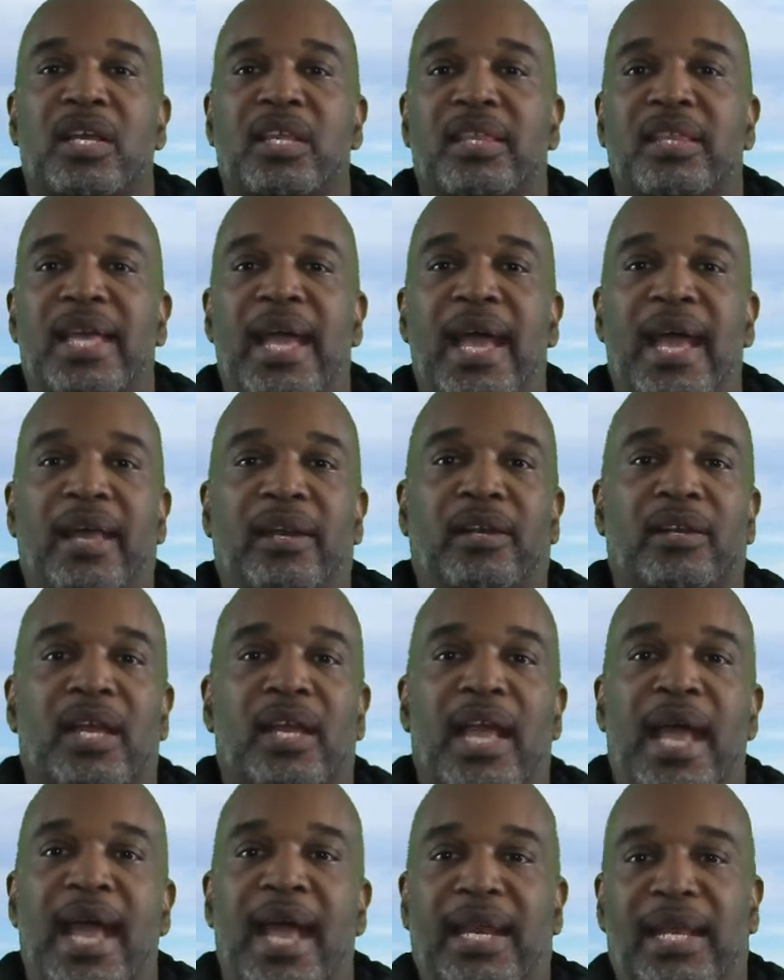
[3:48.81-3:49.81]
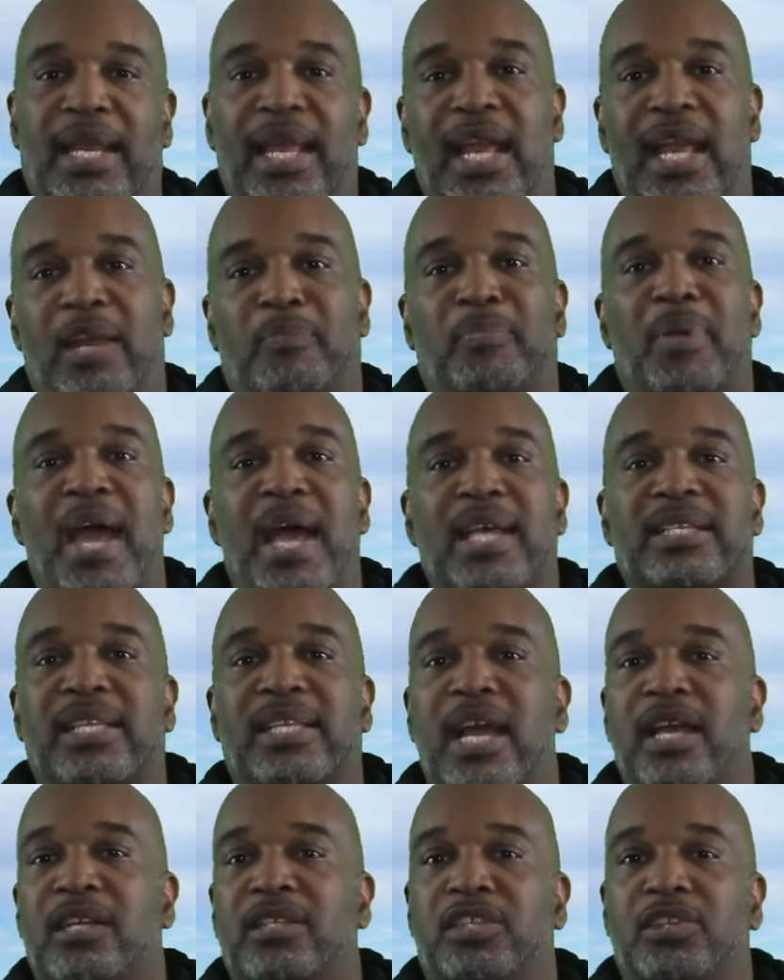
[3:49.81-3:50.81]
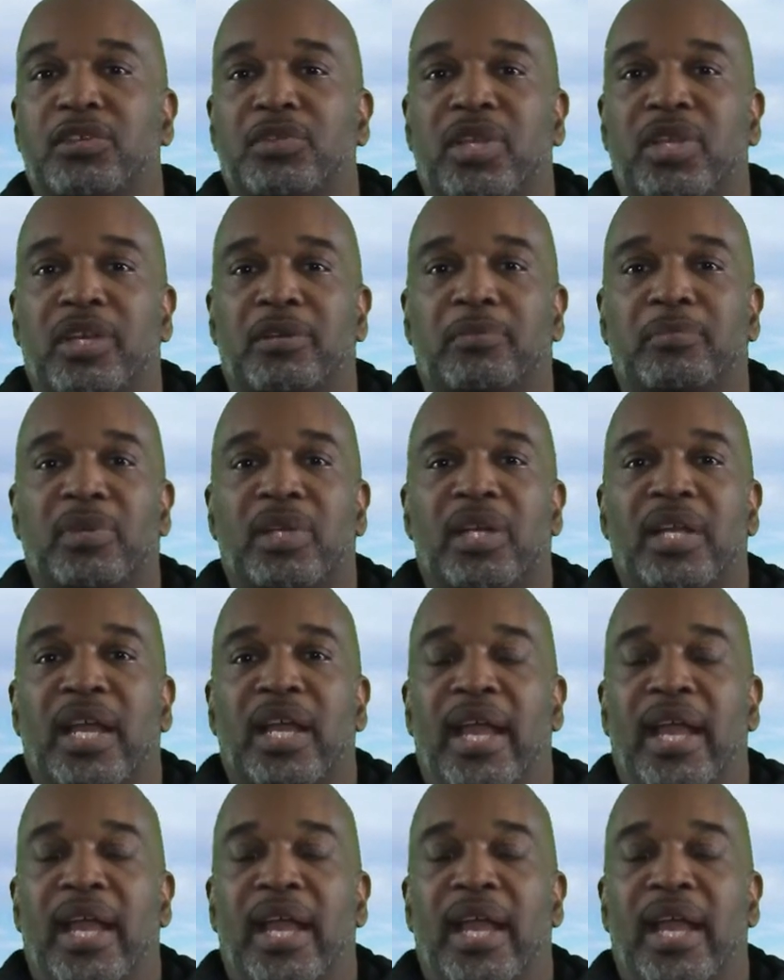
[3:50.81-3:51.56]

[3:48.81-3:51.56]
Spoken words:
that had land passed down to them